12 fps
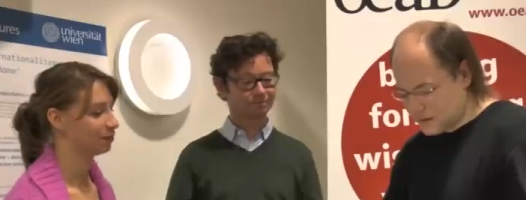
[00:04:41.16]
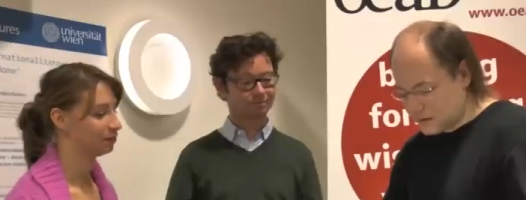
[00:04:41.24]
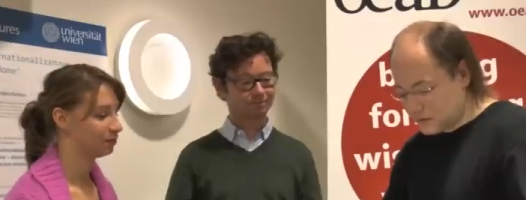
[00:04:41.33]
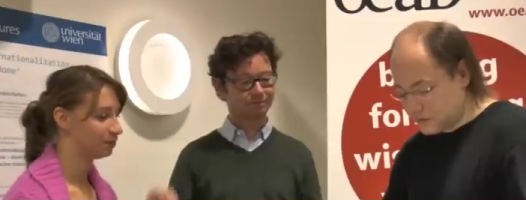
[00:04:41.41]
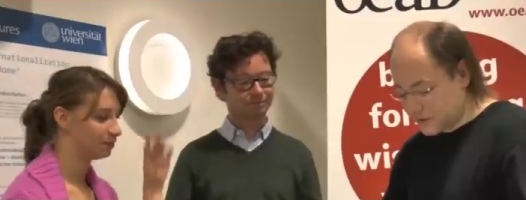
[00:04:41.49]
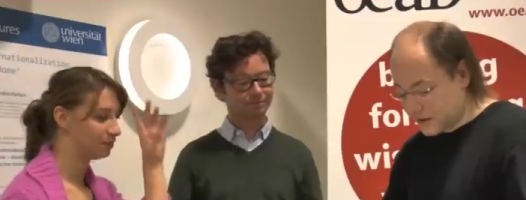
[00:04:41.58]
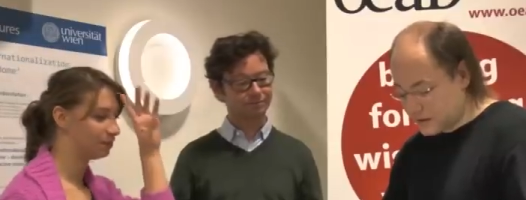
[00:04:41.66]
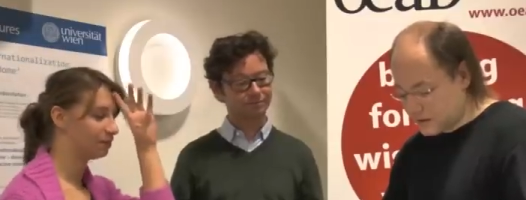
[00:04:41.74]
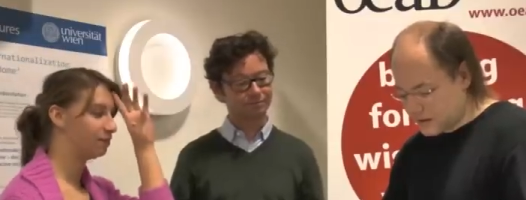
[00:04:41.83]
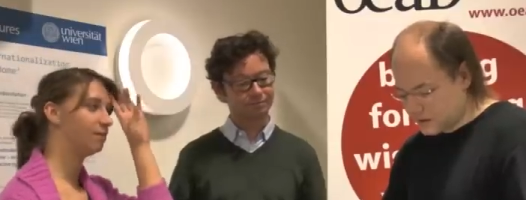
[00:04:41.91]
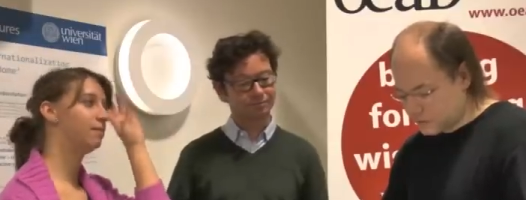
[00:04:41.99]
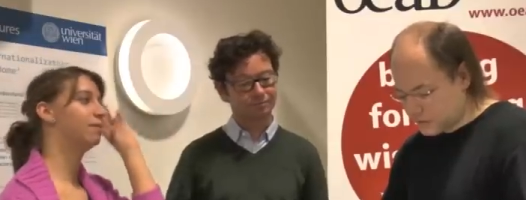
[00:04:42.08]
Speaker 1: In the
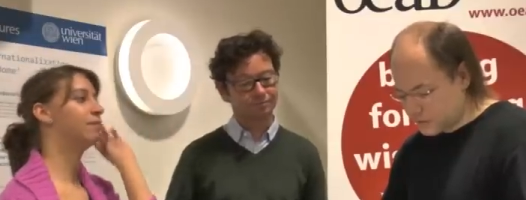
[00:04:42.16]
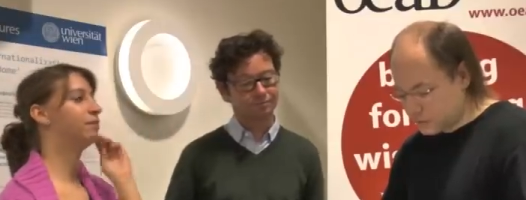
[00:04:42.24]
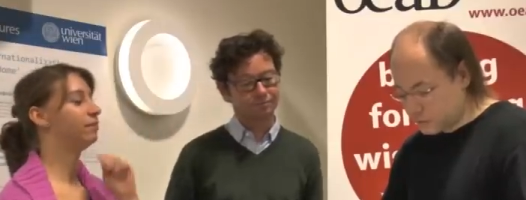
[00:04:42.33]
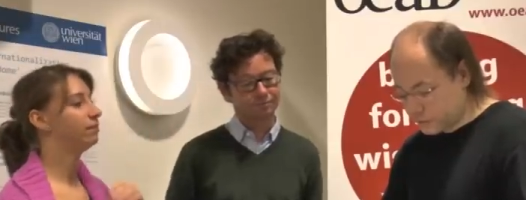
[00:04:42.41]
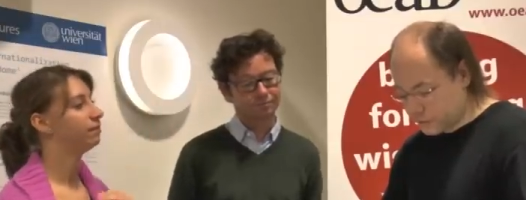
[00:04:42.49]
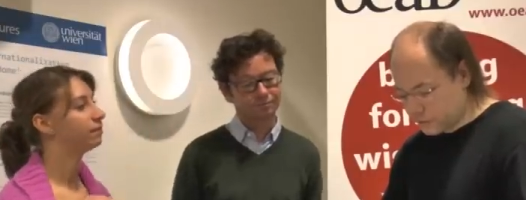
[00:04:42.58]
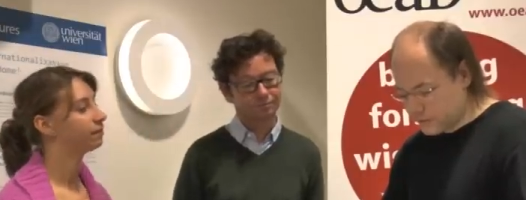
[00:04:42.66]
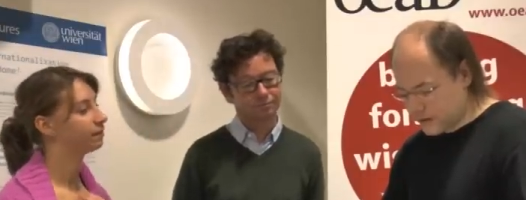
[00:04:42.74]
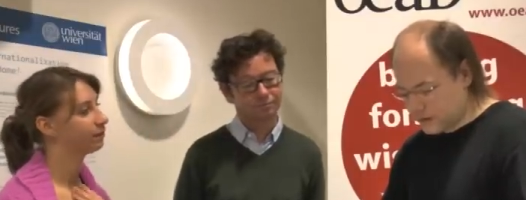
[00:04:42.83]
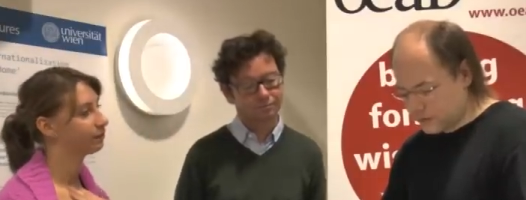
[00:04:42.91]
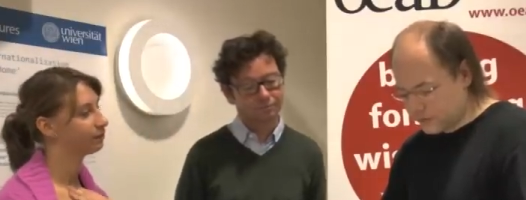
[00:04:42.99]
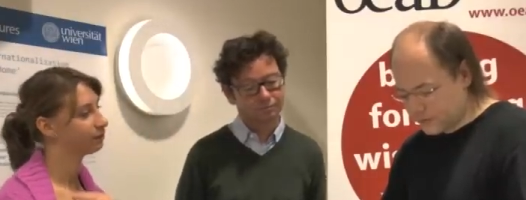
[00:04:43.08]
Friday lecture, you showed
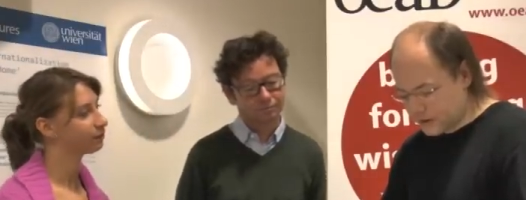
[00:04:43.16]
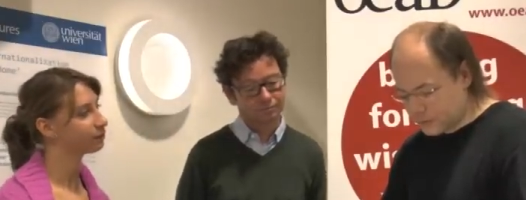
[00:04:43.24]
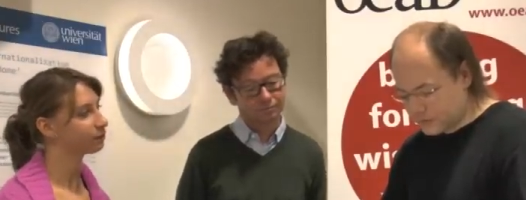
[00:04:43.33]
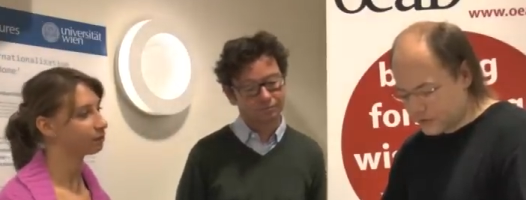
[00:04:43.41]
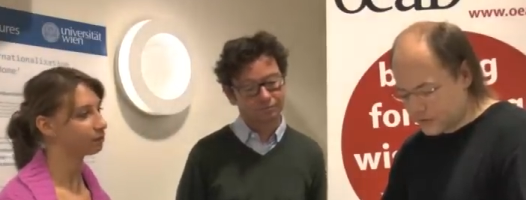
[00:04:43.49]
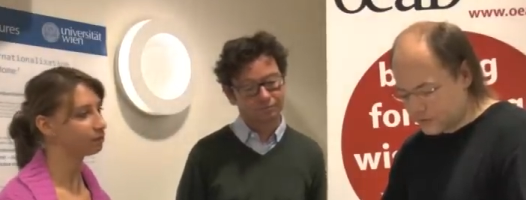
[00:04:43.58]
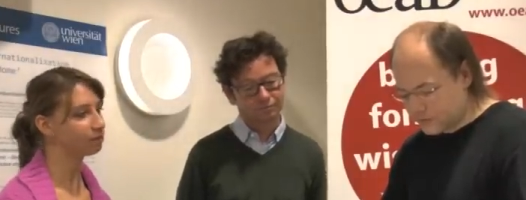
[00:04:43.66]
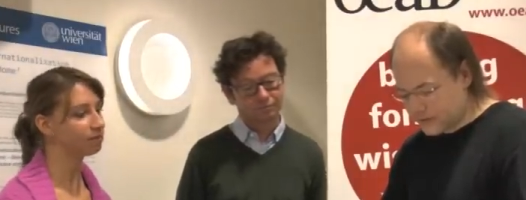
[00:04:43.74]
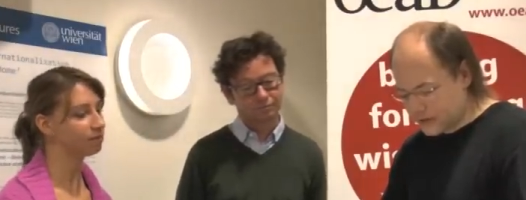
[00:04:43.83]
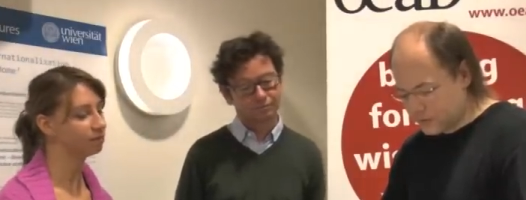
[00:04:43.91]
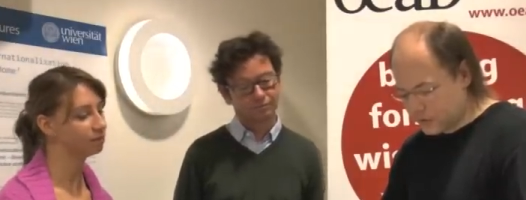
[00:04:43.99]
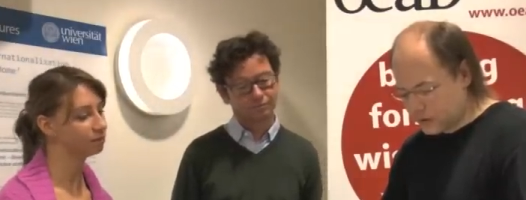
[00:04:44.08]
a conceptual
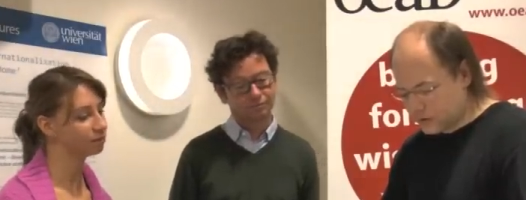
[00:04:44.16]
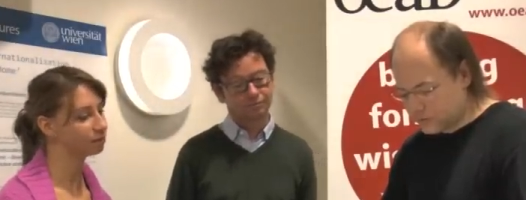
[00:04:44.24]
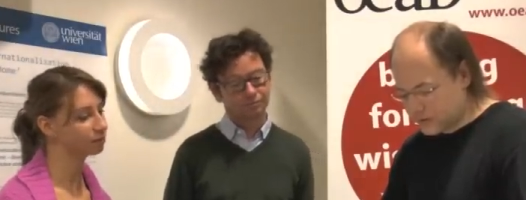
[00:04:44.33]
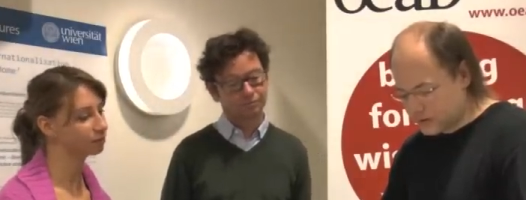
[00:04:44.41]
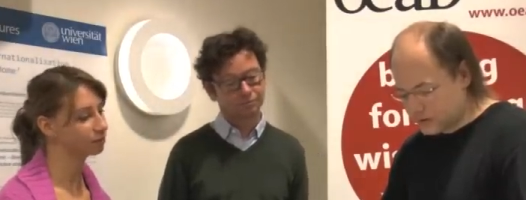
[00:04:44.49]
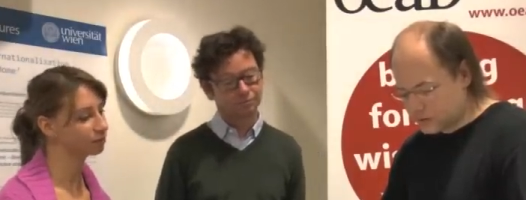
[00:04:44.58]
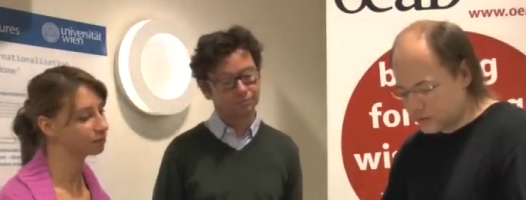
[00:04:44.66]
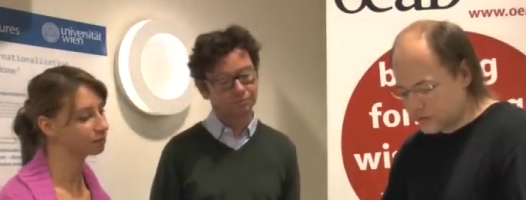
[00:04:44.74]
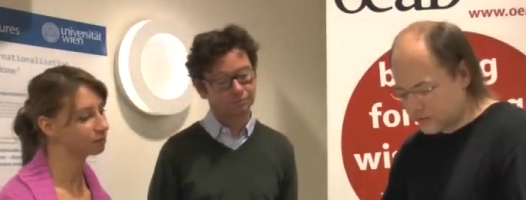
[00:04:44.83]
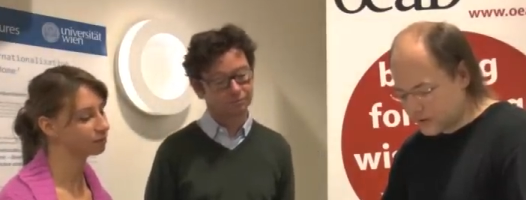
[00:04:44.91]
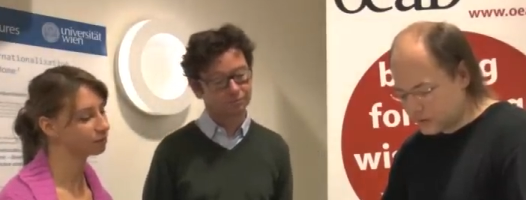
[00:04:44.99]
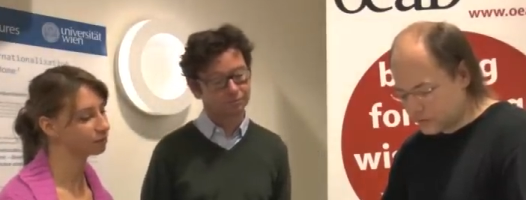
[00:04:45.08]
framework of
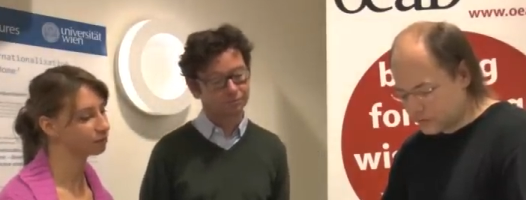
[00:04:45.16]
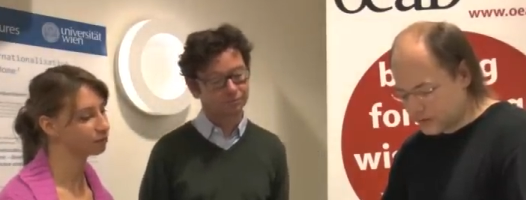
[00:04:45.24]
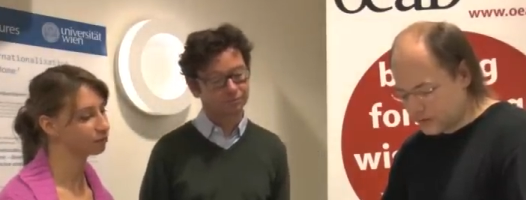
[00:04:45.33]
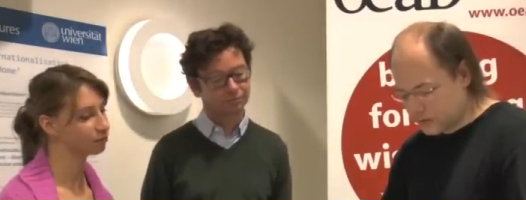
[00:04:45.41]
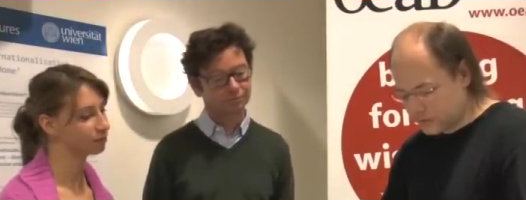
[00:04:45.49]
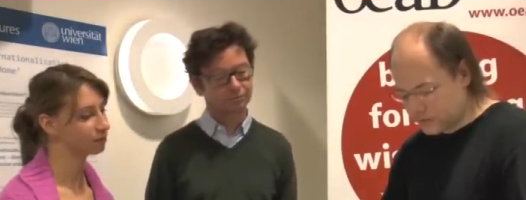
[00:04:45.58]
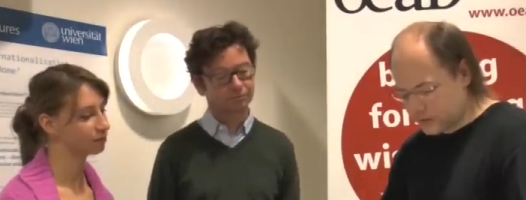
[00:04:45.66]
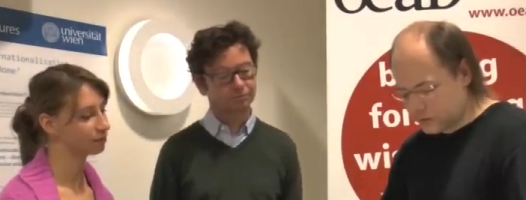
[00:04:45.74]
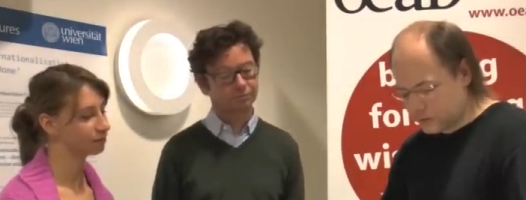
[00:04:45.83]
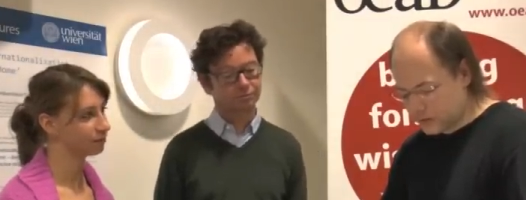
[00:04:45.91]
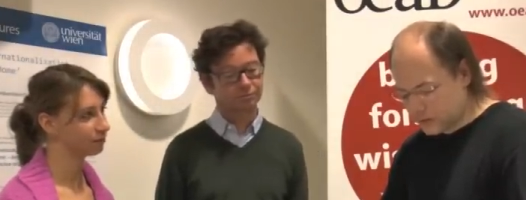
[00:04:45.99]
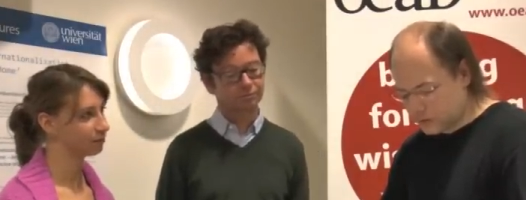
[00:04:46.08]
internalization of the
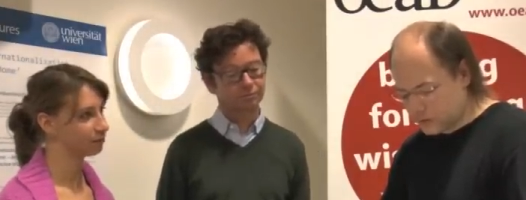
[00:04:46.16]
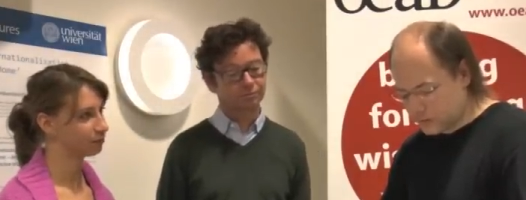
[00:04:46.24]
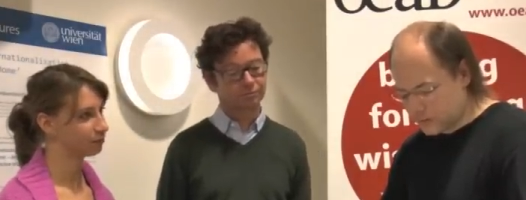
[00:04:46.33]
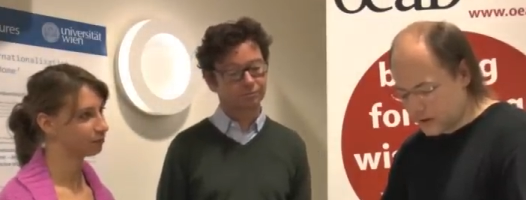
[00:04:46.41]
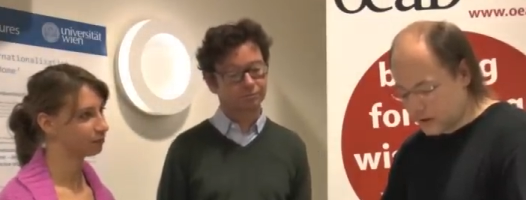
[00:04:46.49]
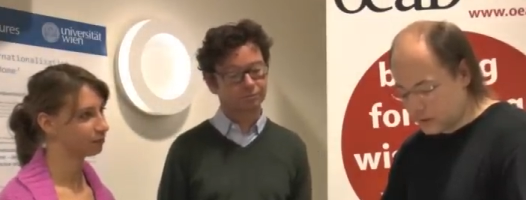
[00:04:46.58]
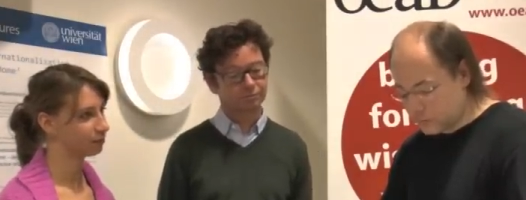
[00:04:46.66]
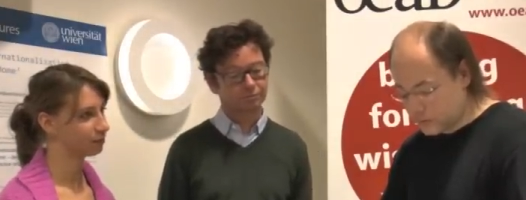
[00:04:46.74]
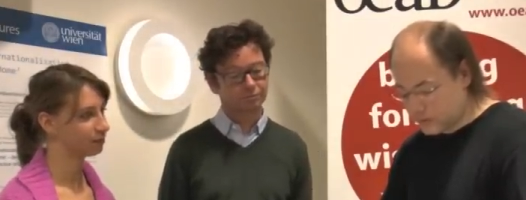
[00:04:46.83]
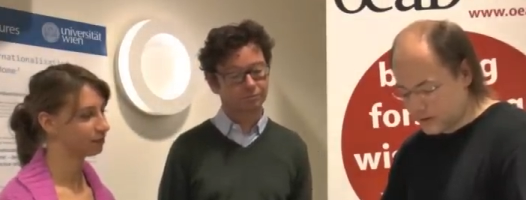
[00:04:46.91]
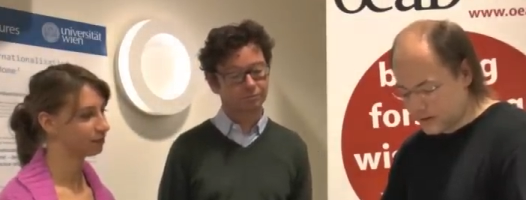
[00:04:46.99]
curriculum. How would